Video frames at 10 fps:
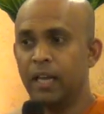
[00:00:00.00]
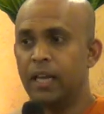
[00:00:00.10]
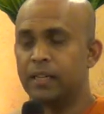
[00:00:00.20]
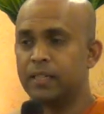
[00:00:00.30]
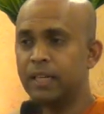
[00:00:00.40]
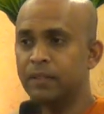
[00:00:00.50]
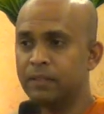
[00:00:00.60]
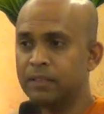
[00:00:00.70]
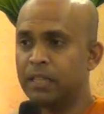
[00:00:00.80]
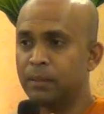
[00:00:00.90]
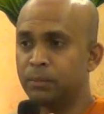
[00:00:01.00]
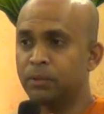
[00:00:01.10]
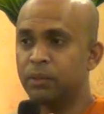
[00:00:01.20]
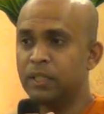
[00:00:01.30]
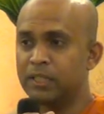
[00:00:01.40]
and really was able
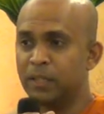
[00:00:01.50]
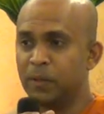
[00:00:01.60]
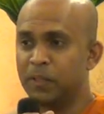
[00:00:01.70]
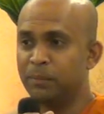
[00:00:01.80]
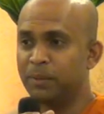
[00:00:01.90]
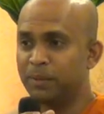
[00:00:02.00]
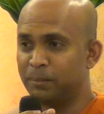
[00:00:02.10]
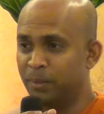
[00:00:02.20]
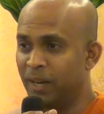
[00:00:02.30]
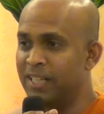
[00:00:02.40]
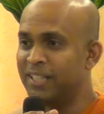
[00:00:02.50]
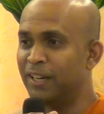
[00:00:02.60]
to listen to the body